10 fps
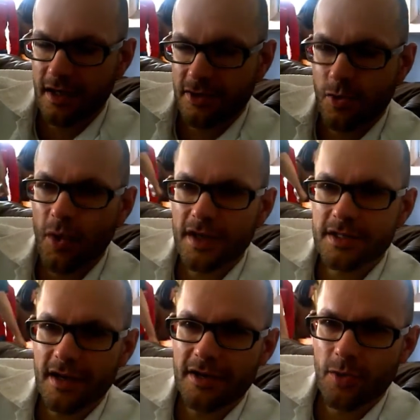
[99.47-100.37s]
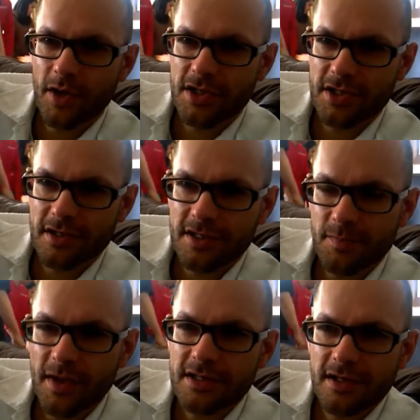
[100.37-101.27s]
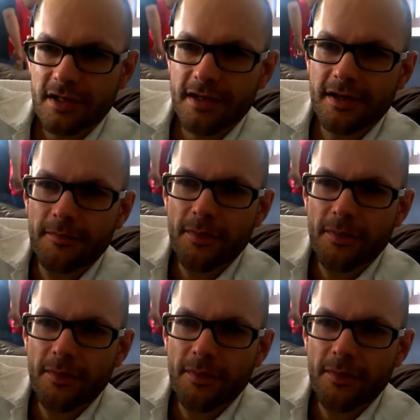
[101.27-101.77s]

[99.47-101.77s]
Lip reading: To what extent question is basically